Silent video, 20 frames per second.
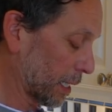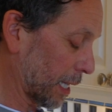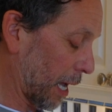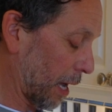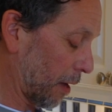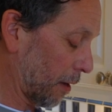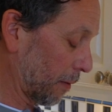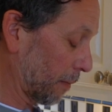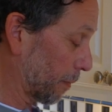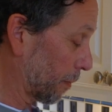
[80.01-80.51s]

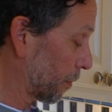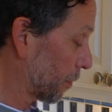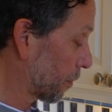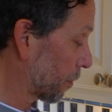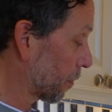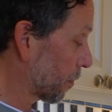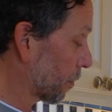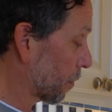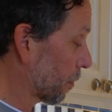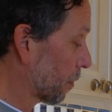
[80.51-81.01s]
out.
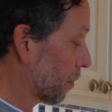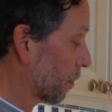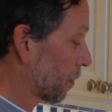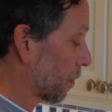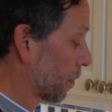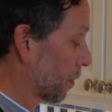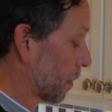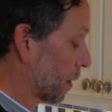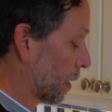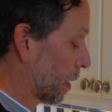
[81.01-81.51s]

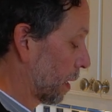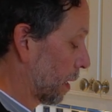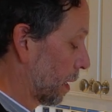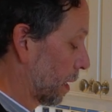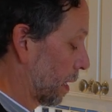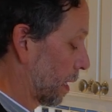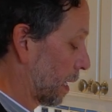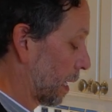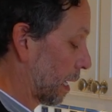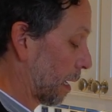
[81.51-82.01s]

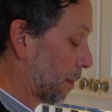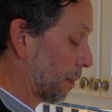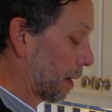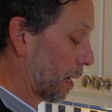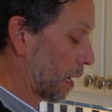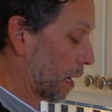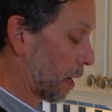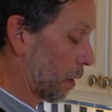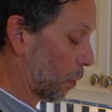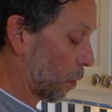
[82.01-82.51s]
I got my
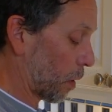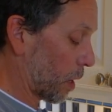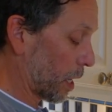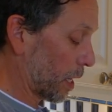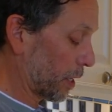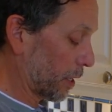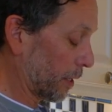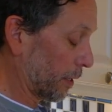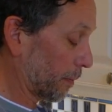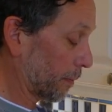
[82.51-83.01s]
hot
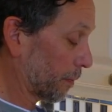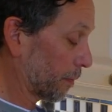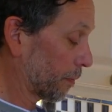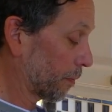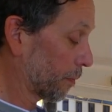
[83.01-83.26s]
water.